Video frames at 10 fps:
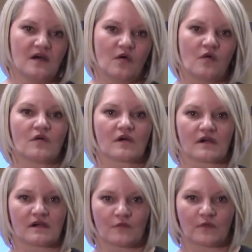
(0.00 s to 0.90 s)

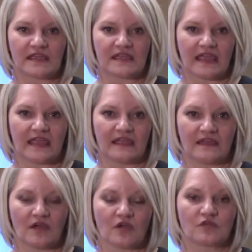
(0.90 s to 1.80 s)
or we
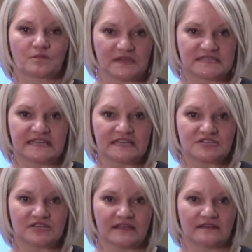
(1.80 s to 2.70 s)
can
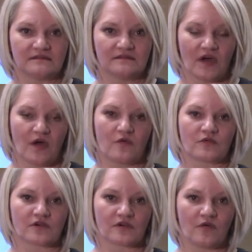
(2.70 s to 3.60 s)
petition the
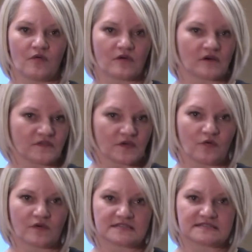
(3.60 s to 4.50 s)
owner or the
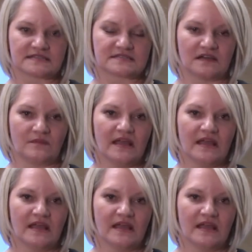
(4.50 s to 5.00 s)
court system